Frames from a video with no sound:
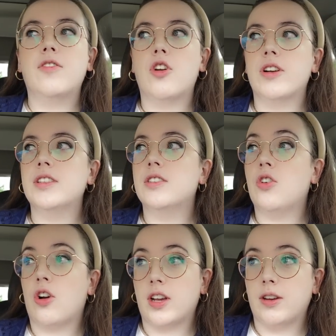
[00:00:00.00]
There is a
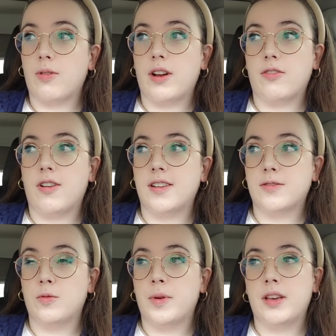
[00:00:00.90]
Target right across
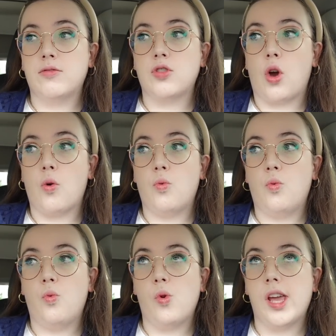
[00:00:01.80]
from me, so
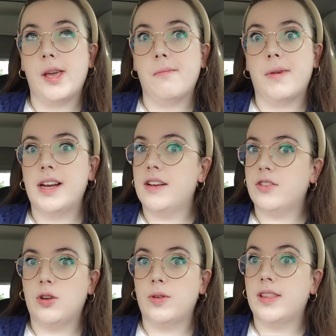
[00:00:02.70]
we might have to
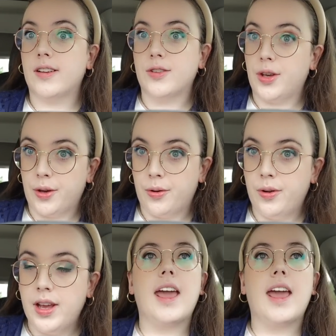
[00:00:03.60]
go in there too.